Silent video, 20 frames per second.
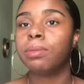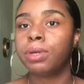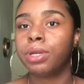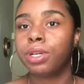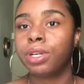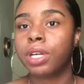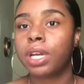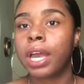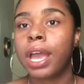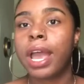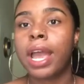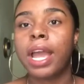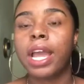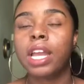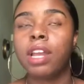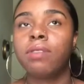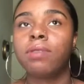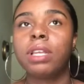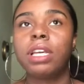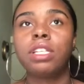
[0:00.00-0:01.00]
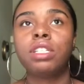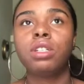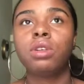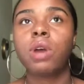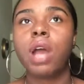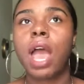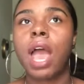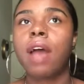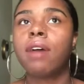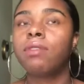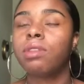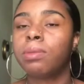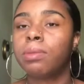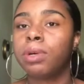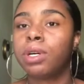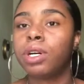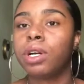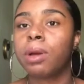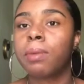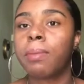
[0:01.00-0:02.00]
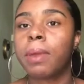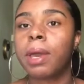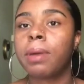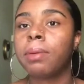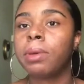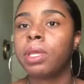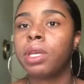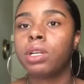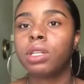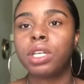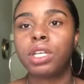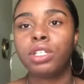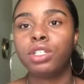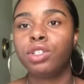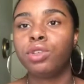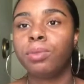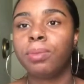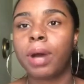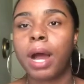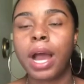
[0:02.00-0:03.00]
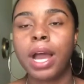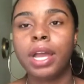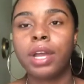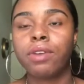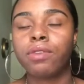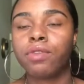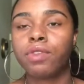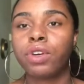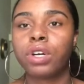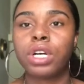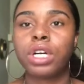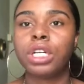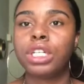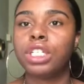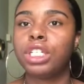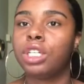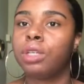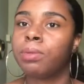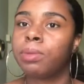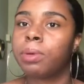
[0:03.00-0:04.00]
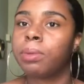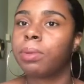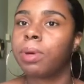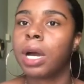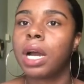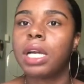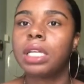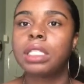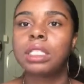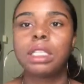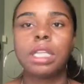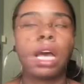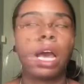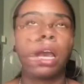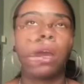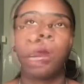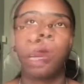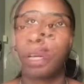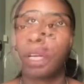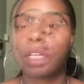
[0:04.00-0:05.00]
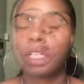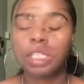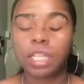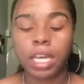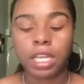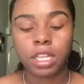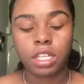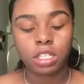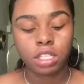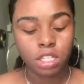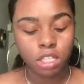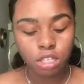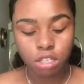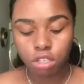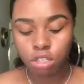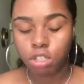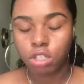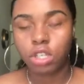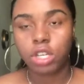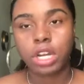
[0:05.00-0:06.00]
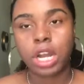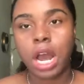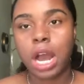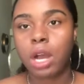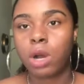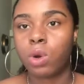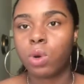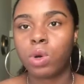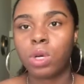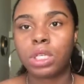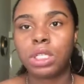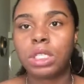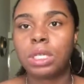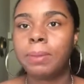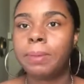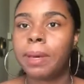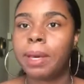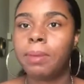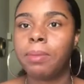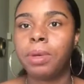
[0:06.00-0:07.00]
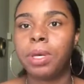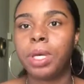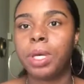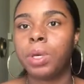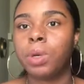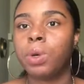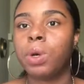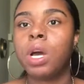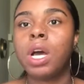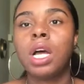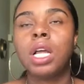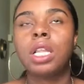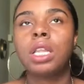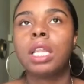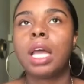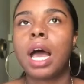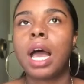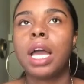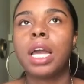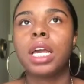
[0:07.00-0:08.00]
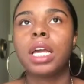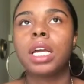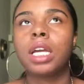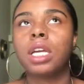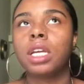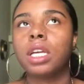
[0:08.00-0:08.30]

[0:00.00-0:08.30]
book, and if they still have the book, maybe they'll let you buy it for a cheaper price. What I learned is that the teachers are not going to baby you. Like,